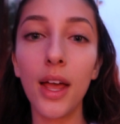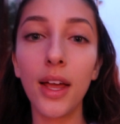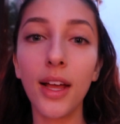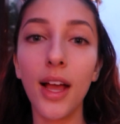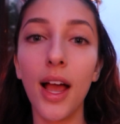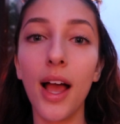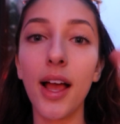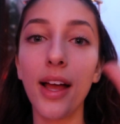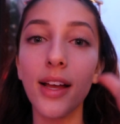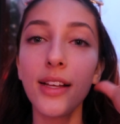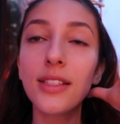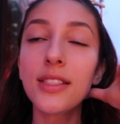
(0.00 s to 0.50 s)
Hey
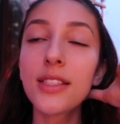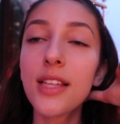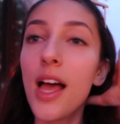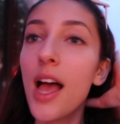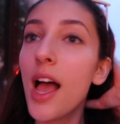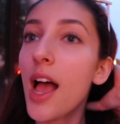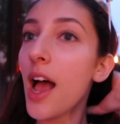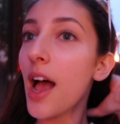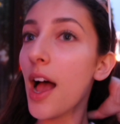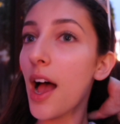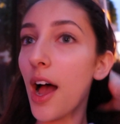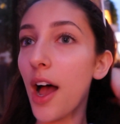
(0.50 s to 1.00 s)
guys,
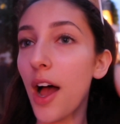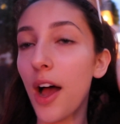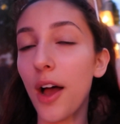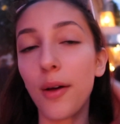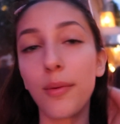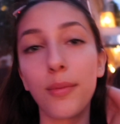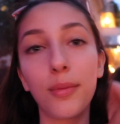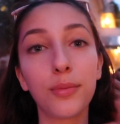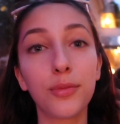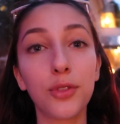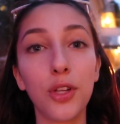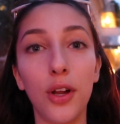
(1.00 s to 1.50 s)

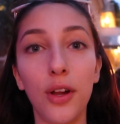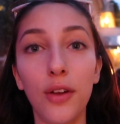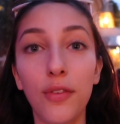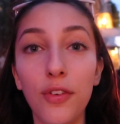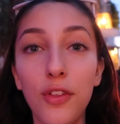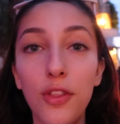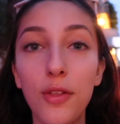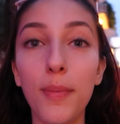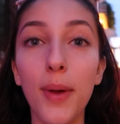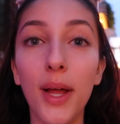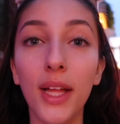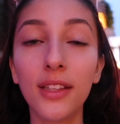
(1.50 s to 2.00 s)
sorry
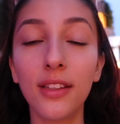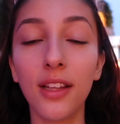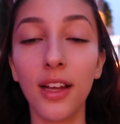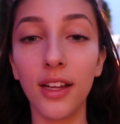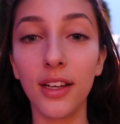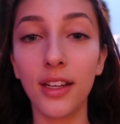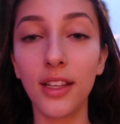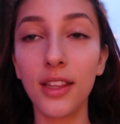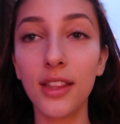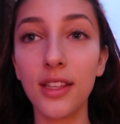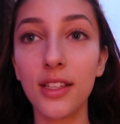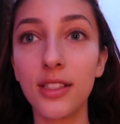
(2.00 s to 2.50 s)
for the bad
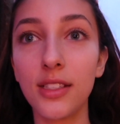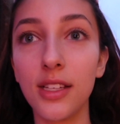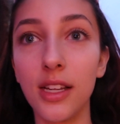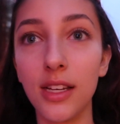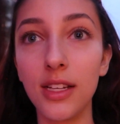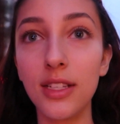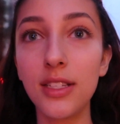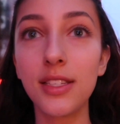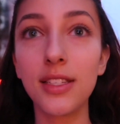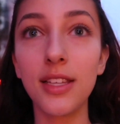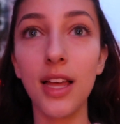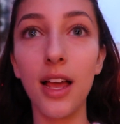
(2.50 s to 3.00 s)
lighting. The sun
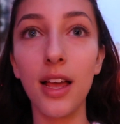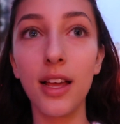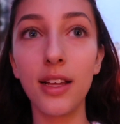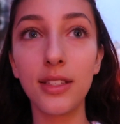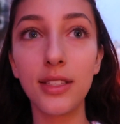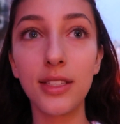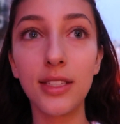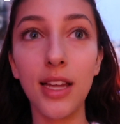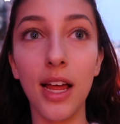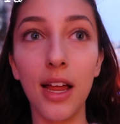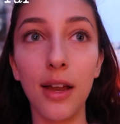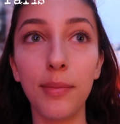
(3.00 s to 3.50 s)
is set,
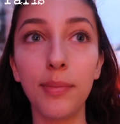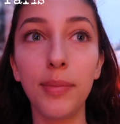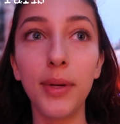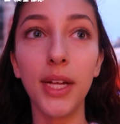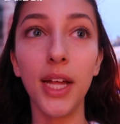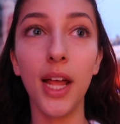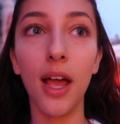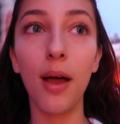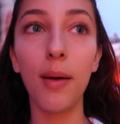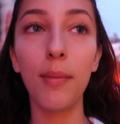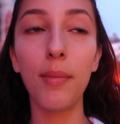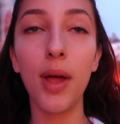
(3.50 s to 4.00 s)
it's 10
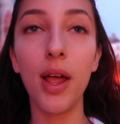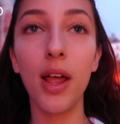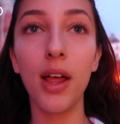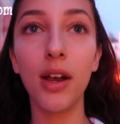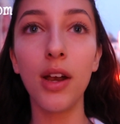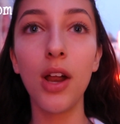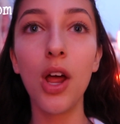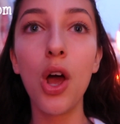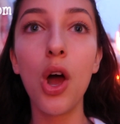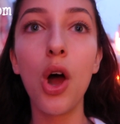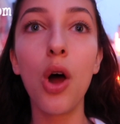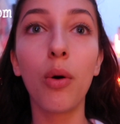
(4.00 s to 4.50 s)
p.m.
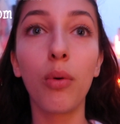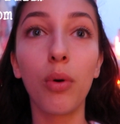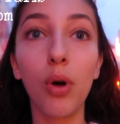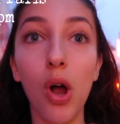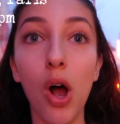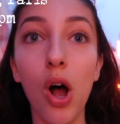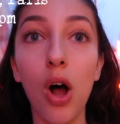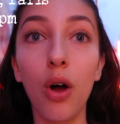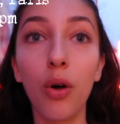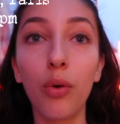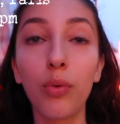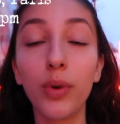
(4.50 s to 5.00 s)
and we're
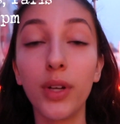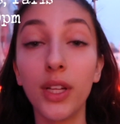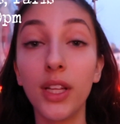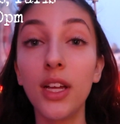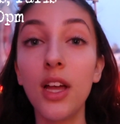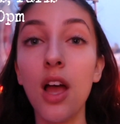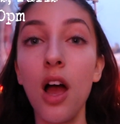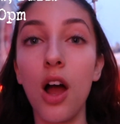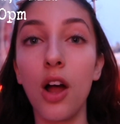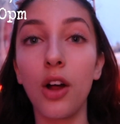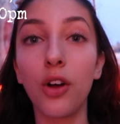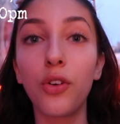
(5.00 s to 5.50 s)
all
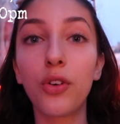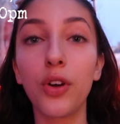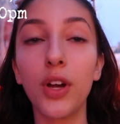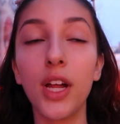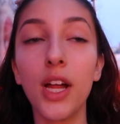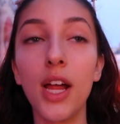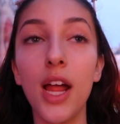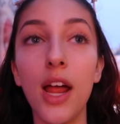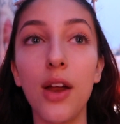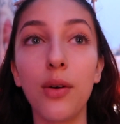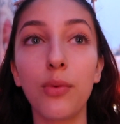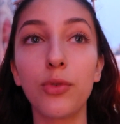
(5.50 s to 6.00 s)
really
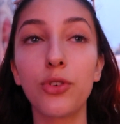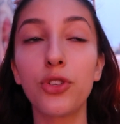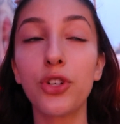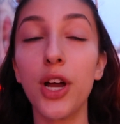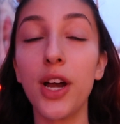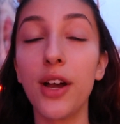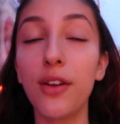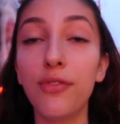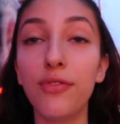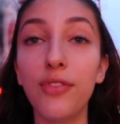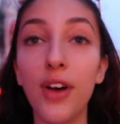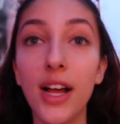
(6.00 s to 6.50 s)
hungry and we're
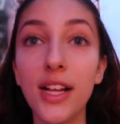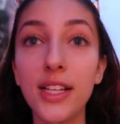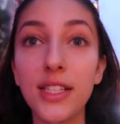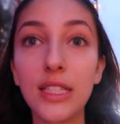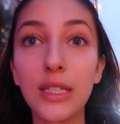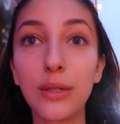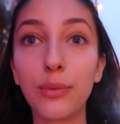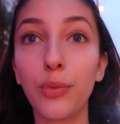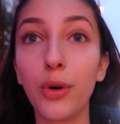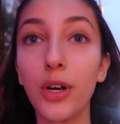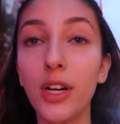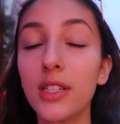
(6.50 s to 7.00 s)
trying to find
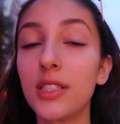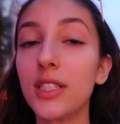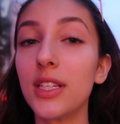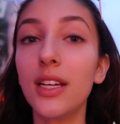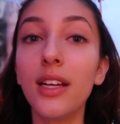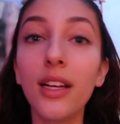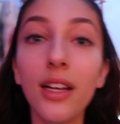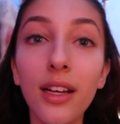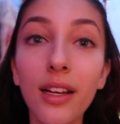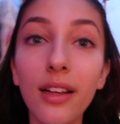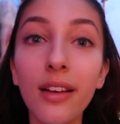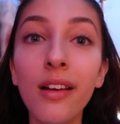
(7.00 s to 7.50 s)
somewhere
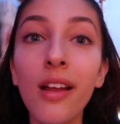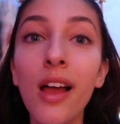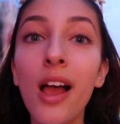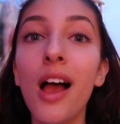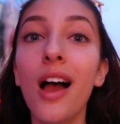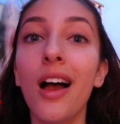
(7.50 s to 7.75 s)
to eat.